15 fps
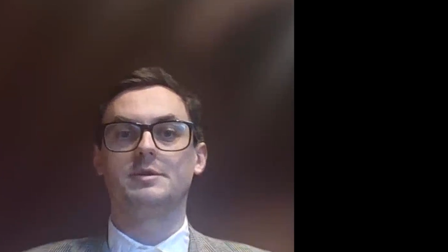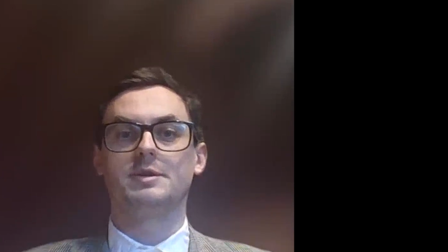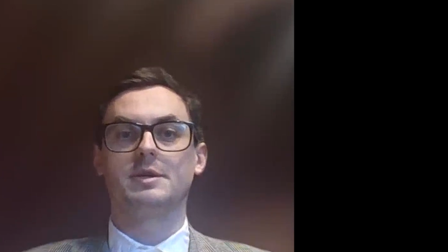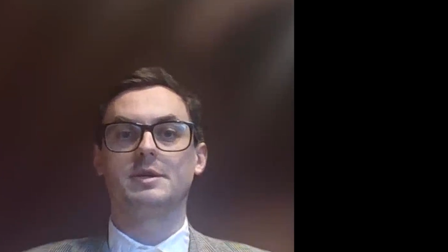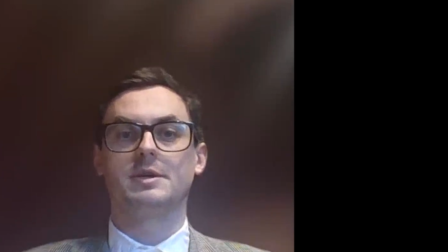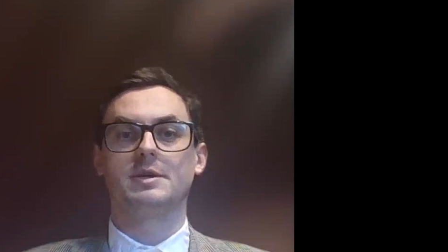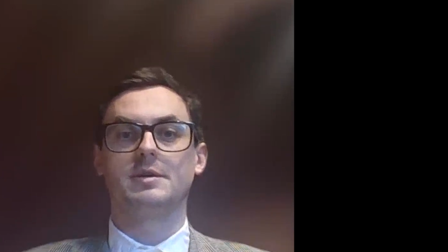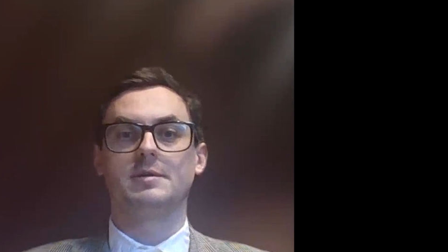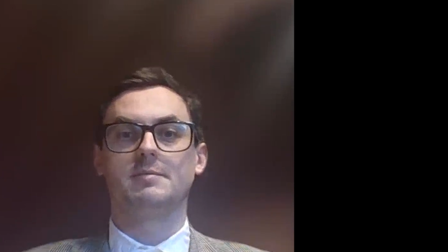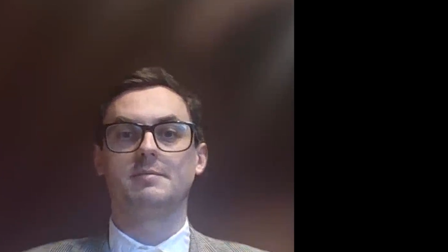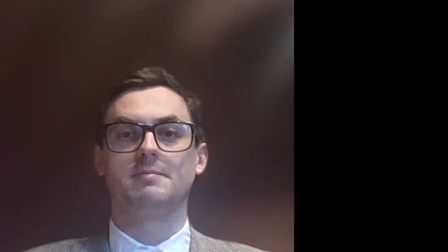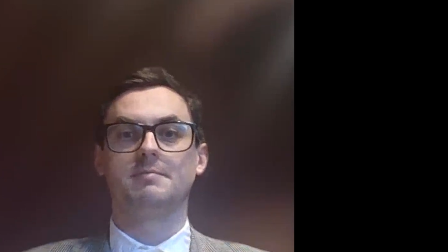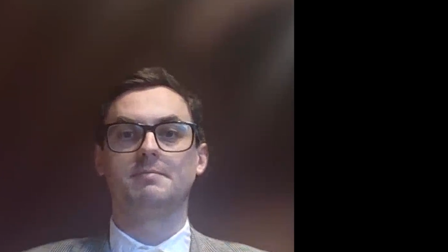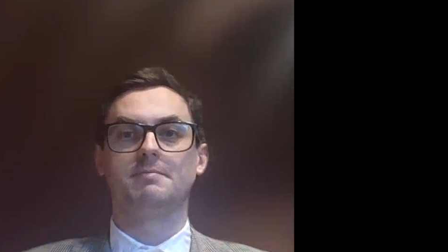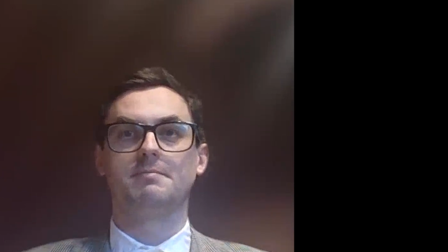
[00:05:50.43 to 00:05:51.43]

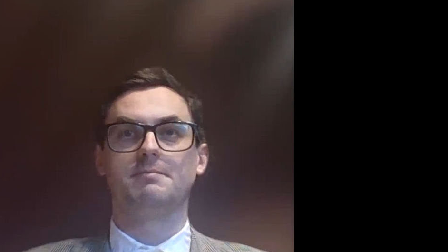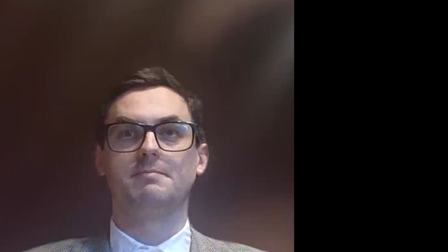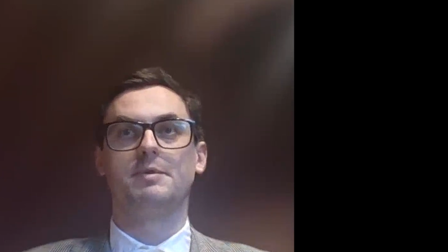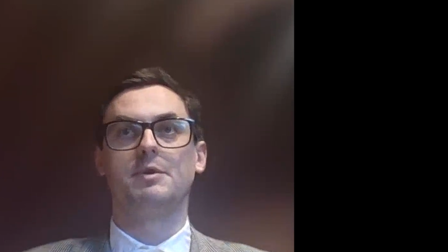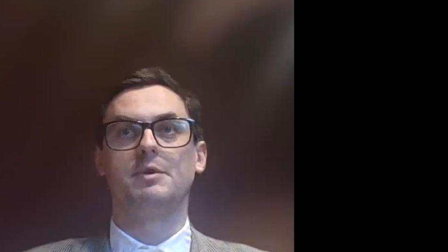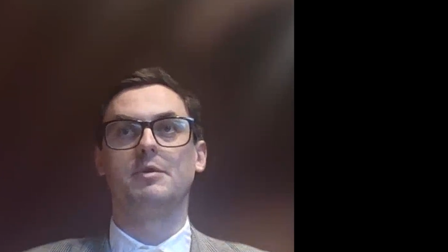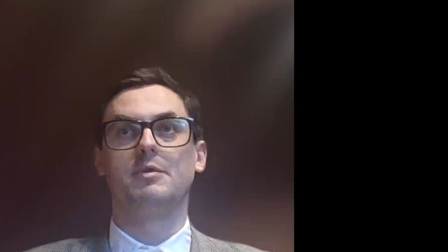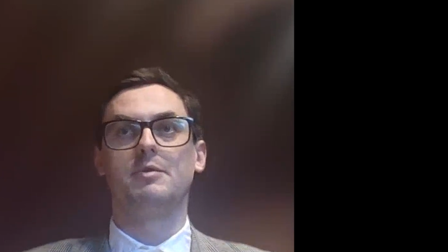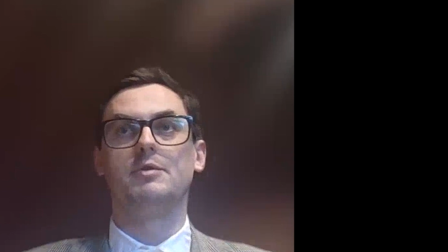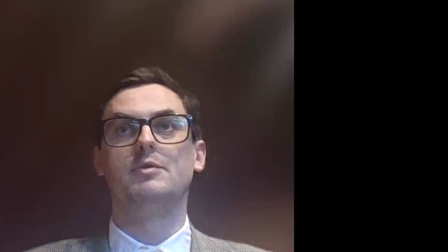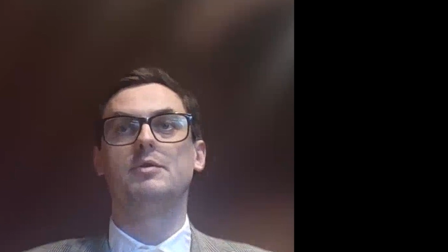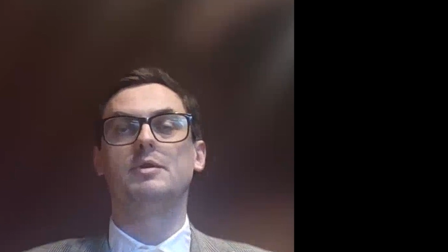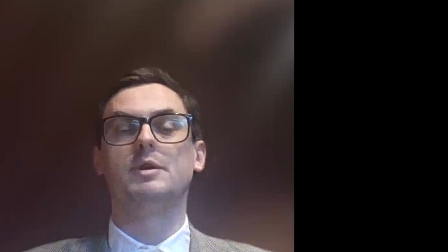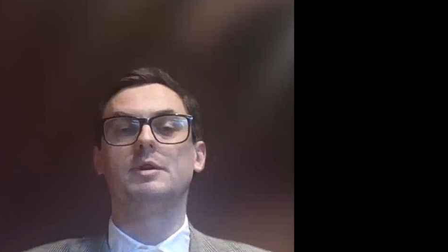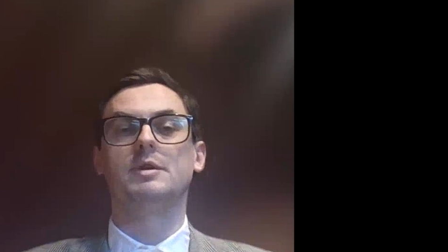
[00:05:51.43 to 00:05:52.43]

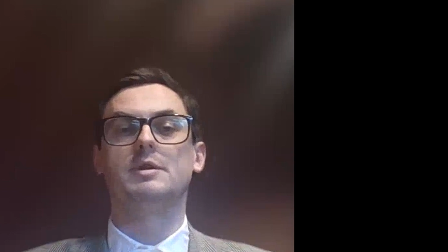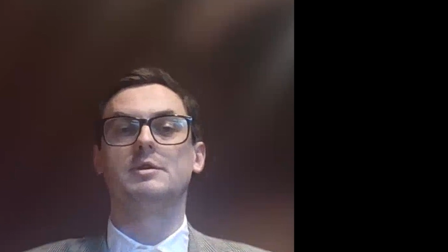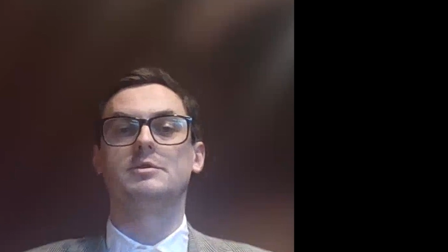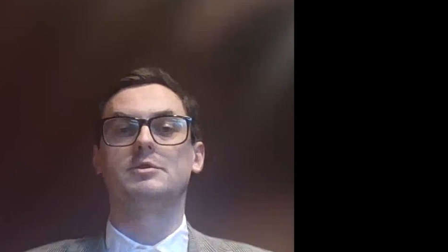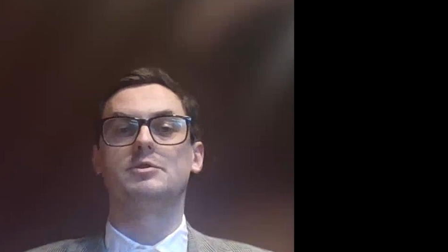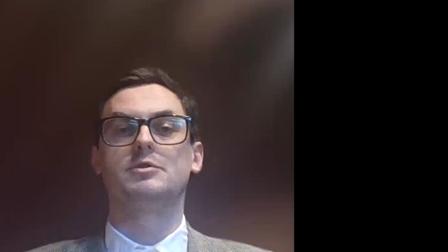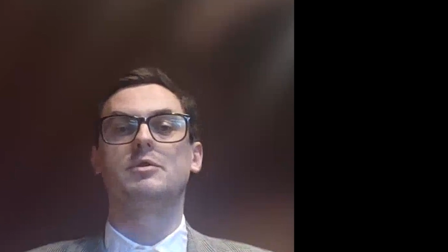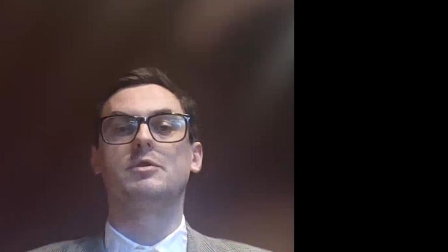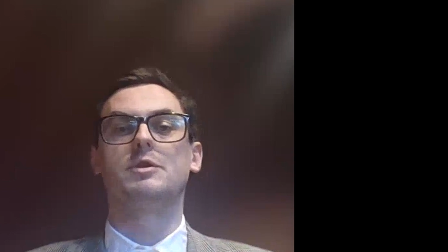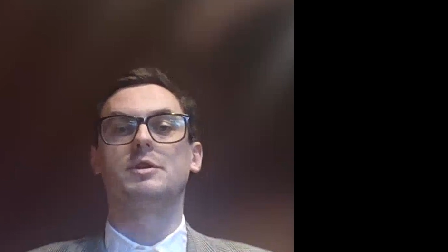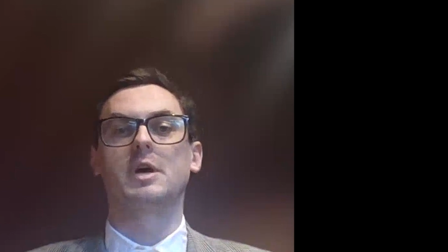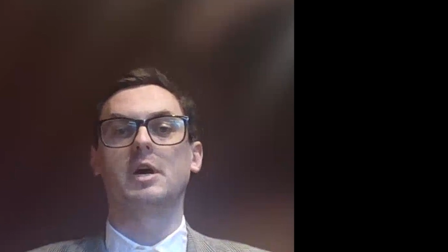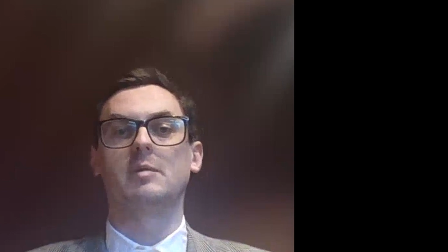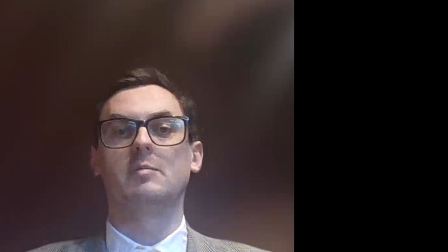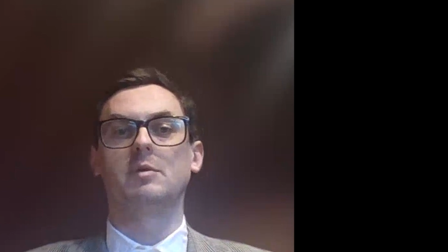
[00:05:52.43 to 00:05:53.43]
During this short
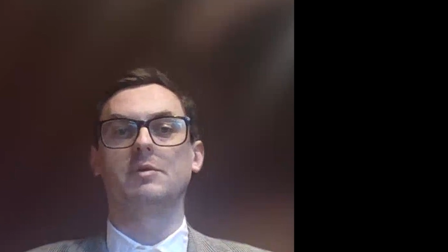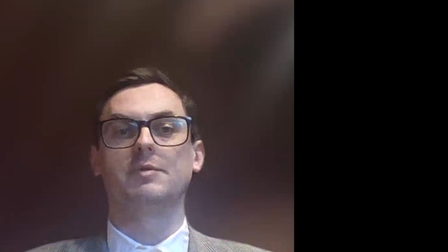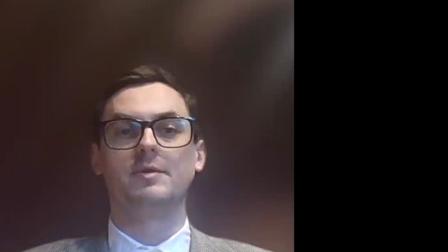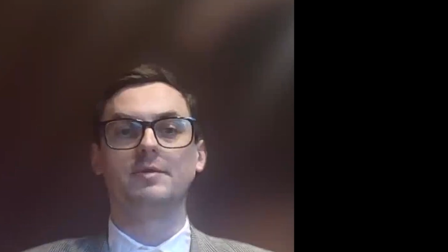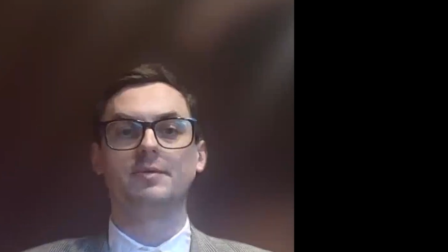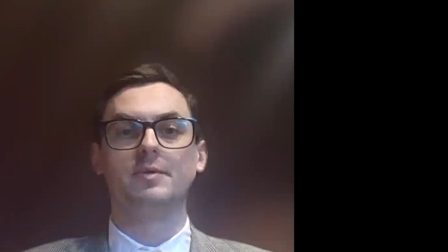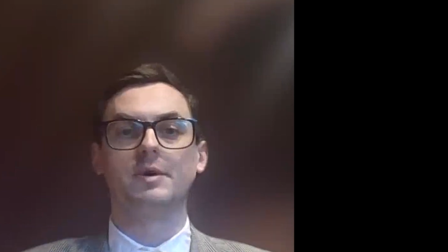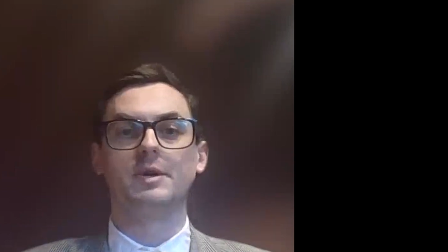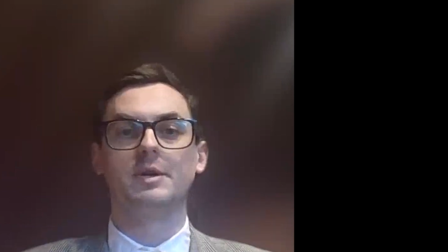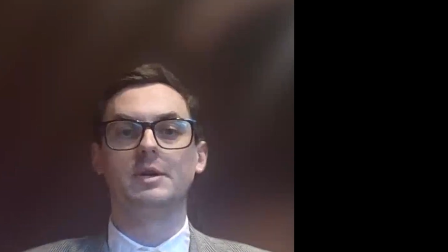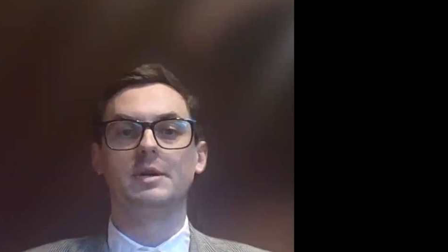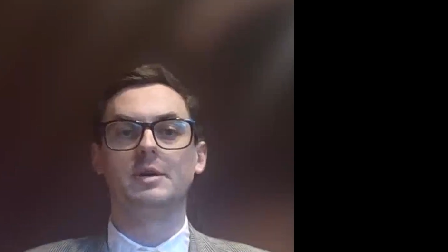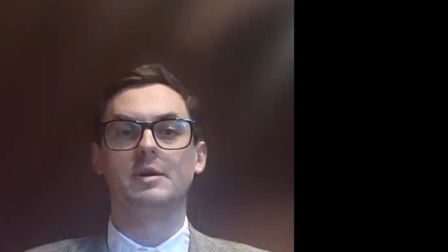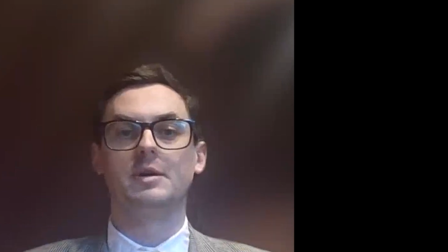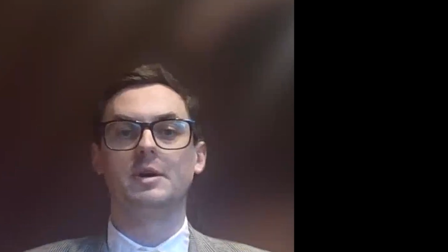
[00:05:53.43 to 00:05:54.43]
time of 1
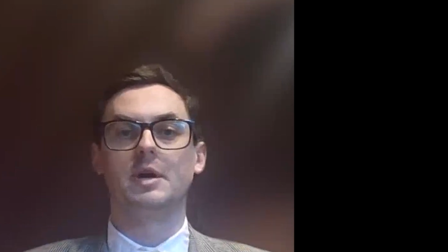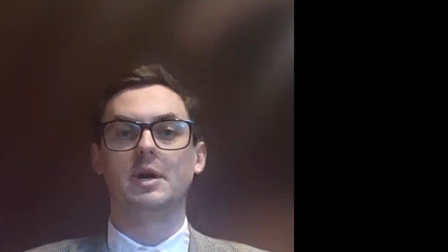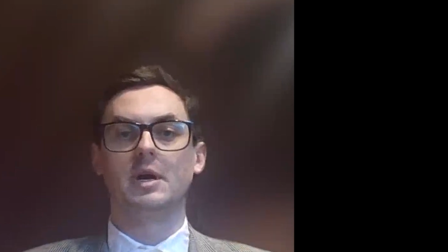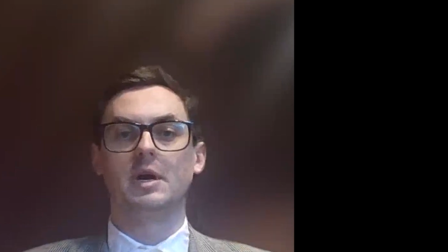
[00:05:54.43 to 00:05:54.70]
year,